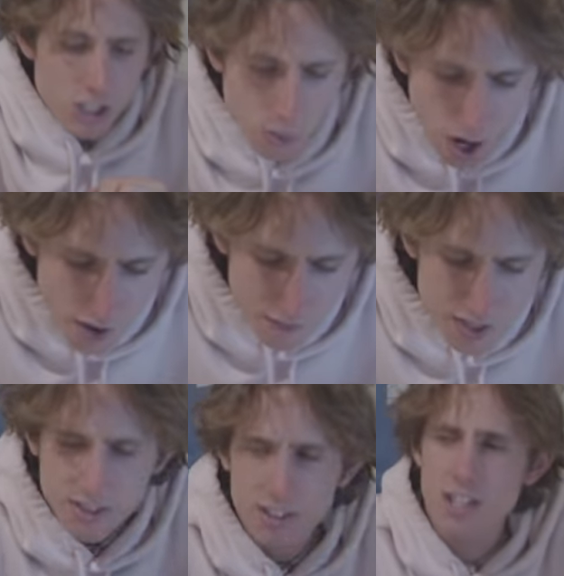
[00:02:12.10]
So
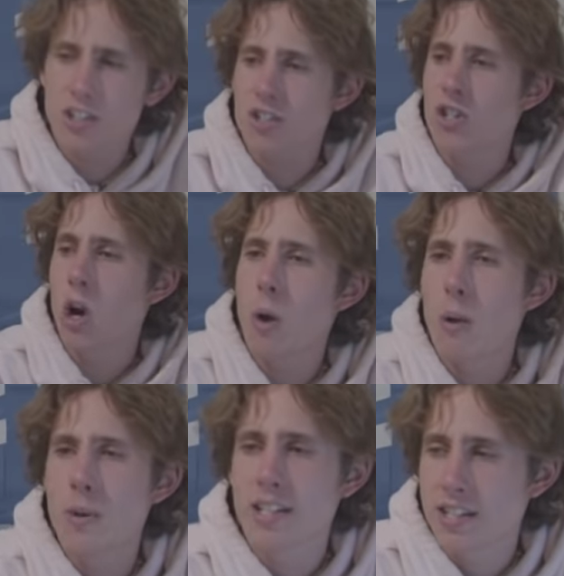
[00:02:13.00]
obviously there's no
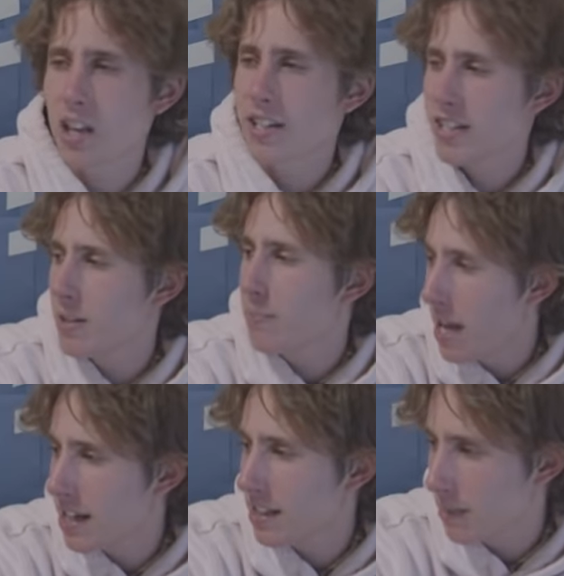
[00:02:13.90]
way we could sell this as a
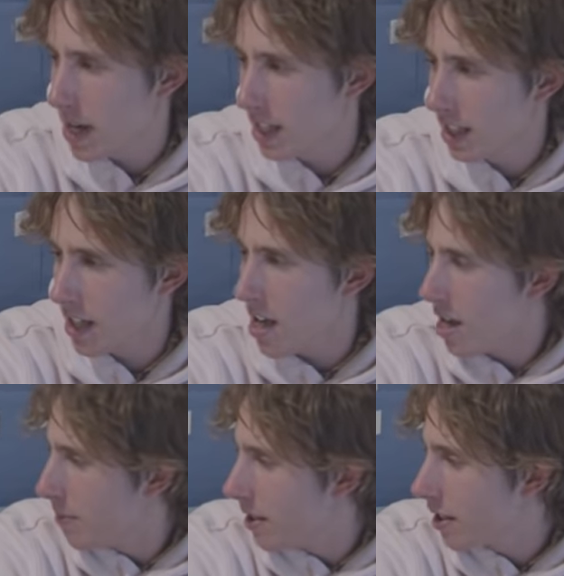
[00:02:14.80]
Banksy painting
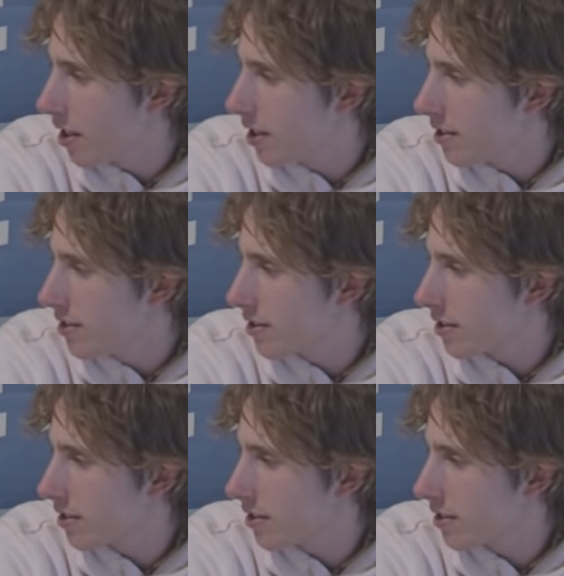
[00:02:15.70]
because